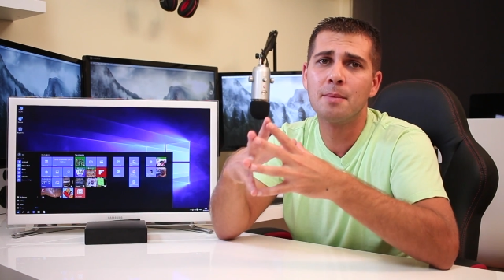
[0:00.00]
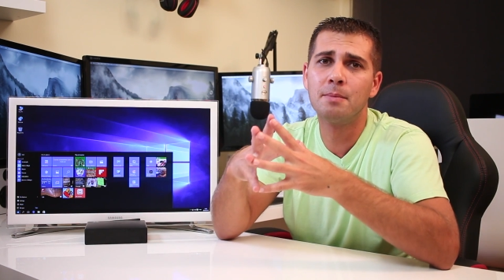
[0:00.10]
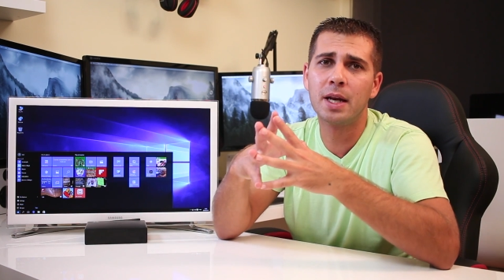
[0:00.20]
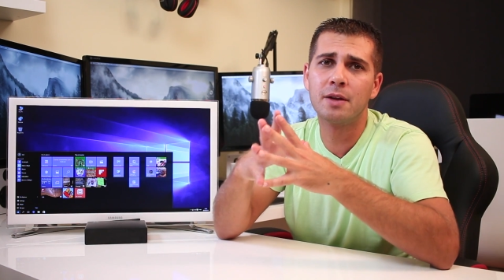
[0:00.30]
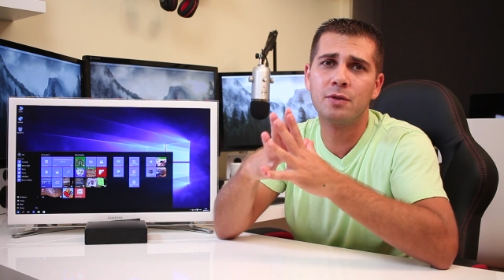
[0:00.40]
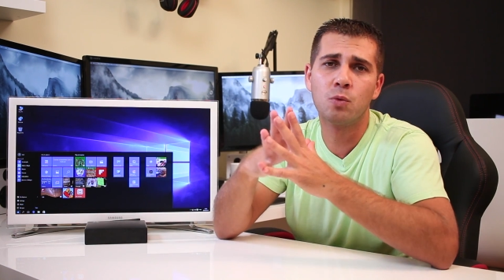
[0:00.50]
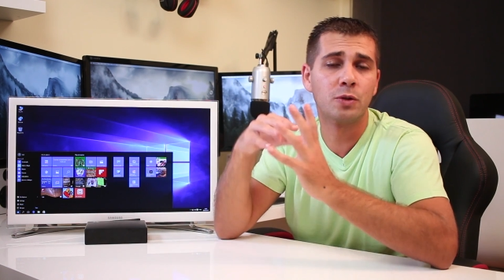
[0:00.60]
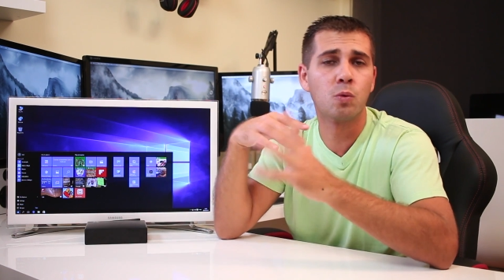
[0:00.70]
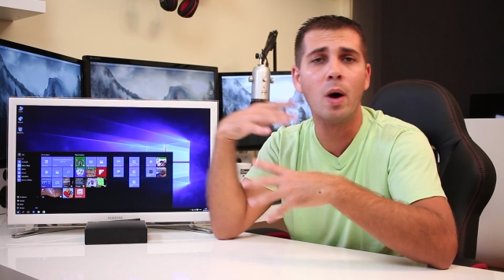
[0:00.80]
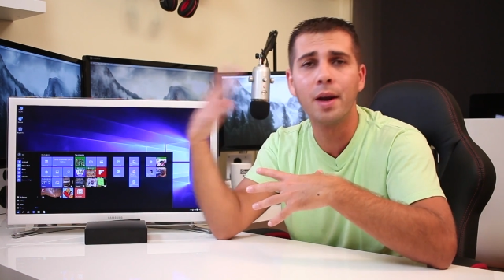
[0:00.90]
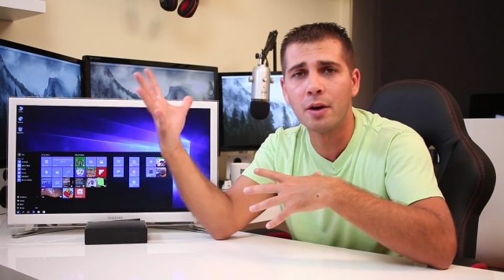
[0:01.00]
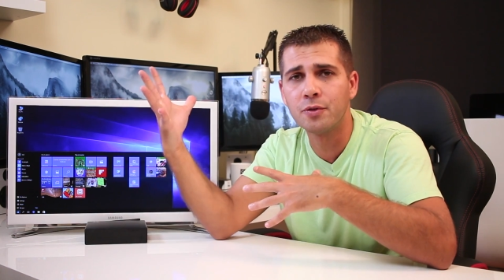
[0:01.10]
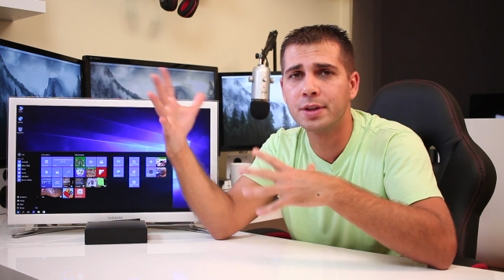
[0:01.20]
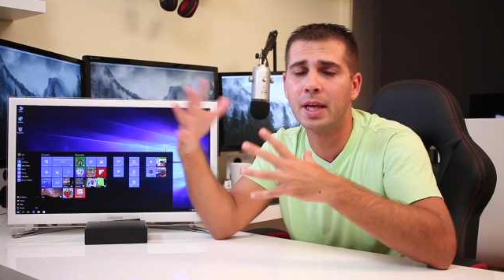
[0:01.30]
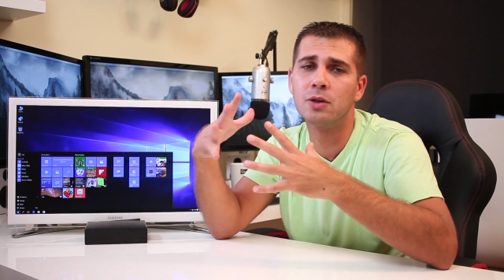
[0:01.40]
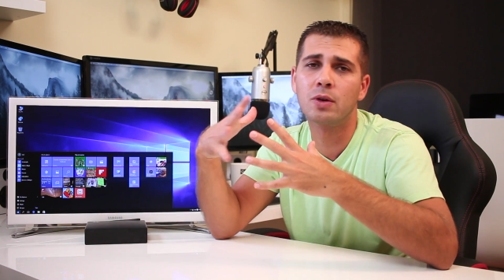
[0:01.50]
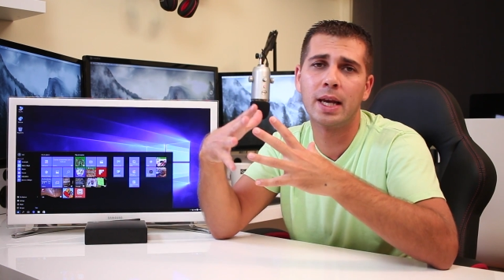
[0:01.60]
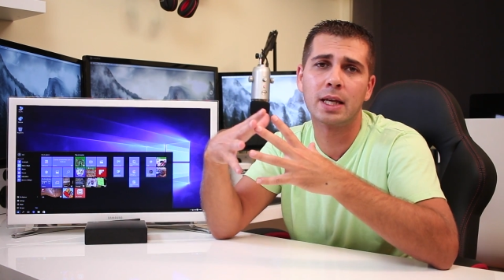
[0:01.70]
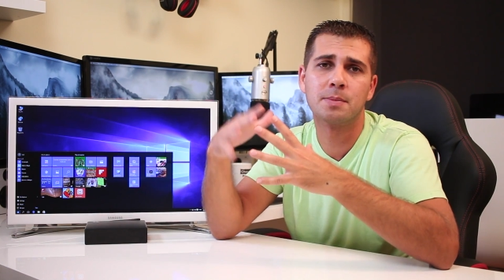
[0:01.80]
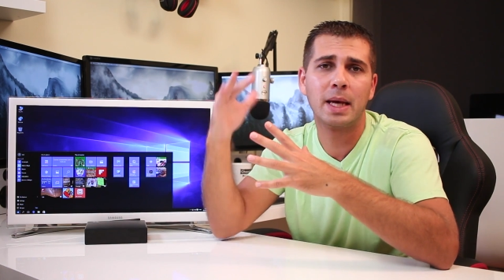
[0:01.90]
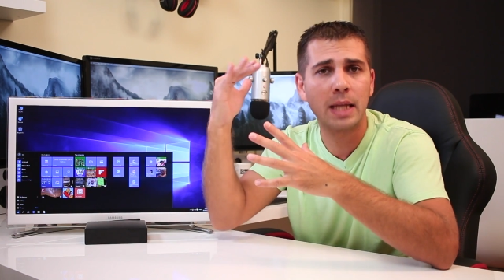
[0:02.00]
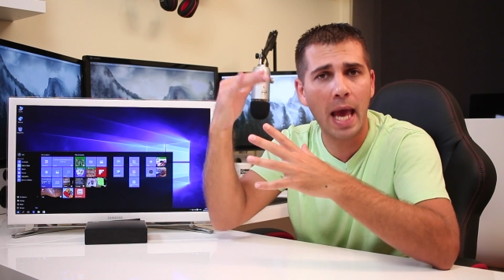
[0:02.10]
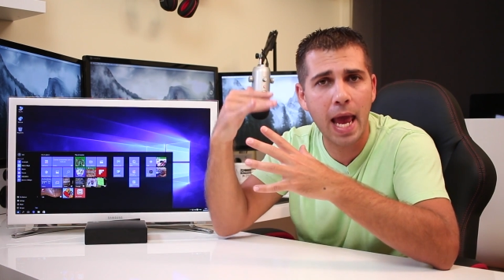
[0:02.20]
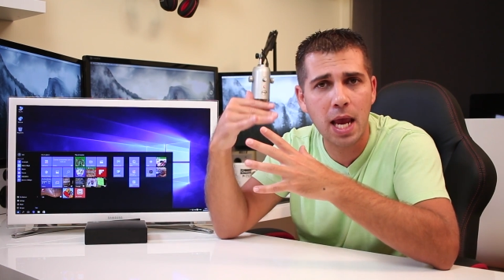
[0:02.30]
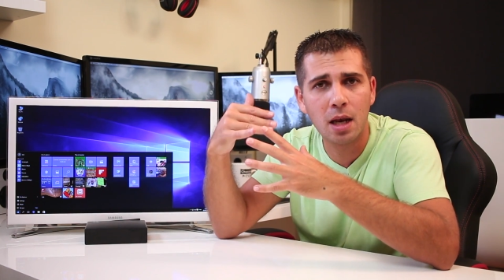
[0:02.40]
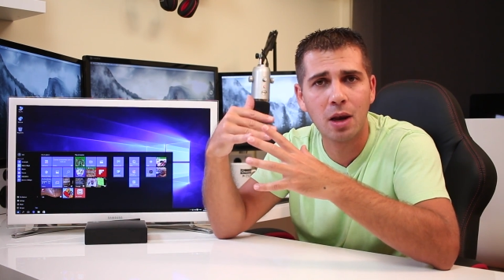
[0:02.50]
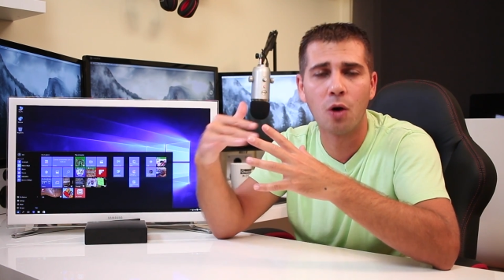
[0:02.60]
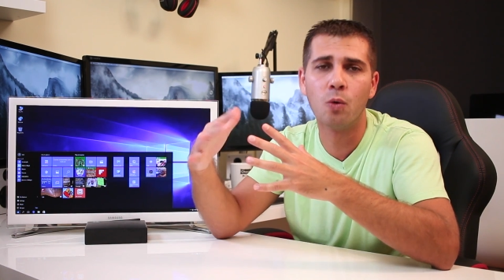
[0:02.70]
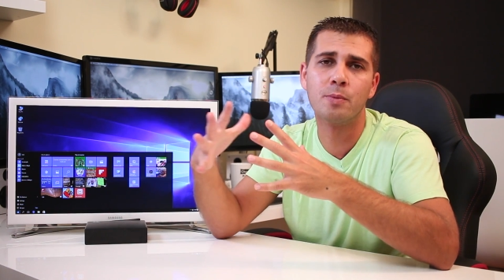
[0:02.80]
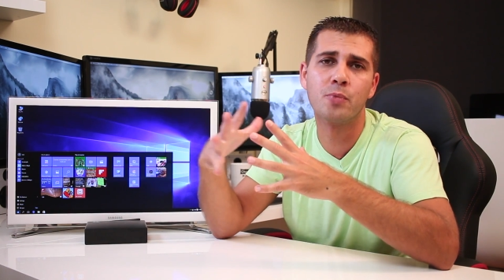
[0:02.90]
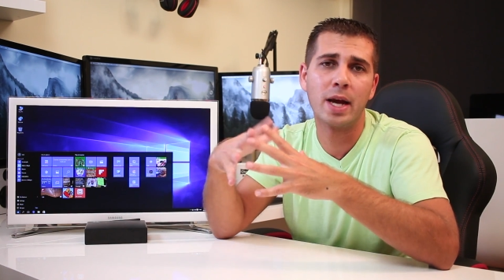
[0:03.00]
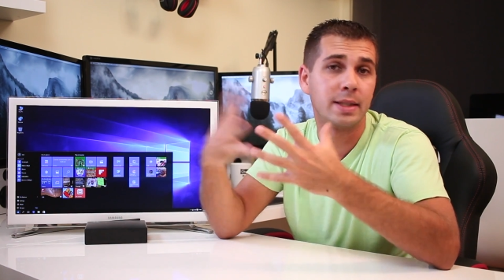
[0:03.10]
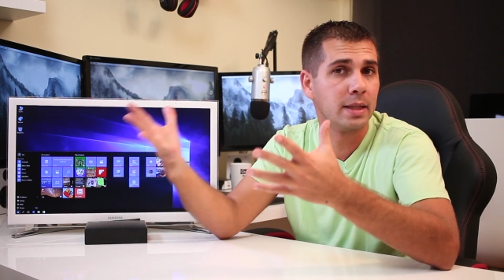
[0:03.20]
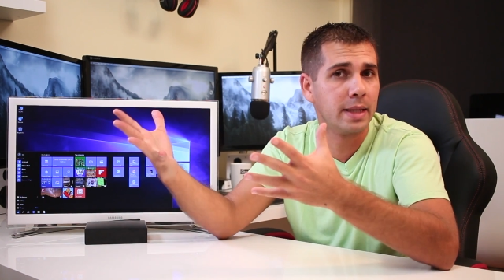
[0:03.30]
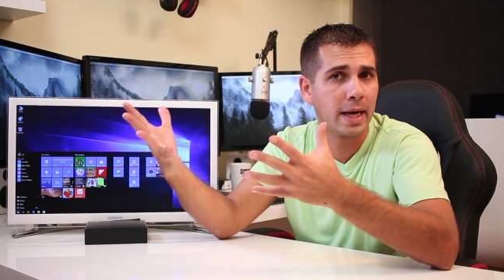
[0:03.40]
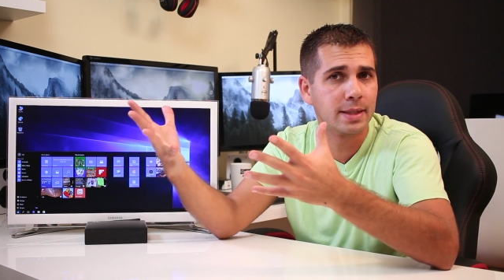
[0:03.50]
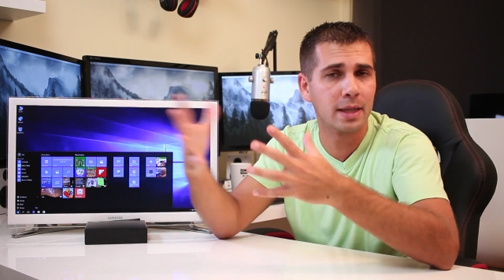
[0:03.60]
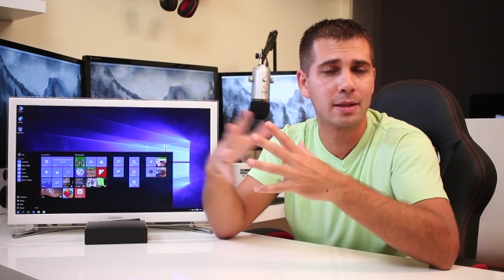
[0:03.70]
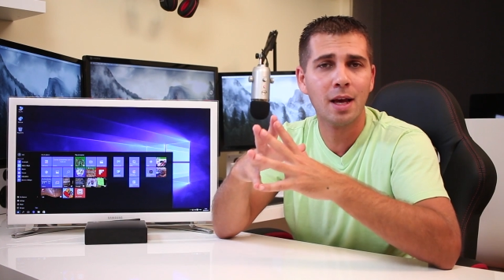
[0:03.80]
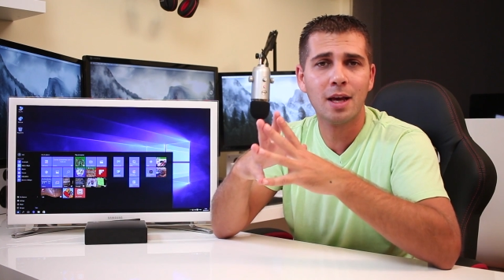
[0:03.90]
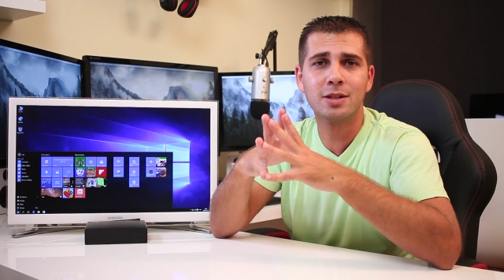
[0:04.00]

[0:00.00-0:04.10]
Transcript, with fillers: but if you want 100, then you can expect a lower price. And that is it.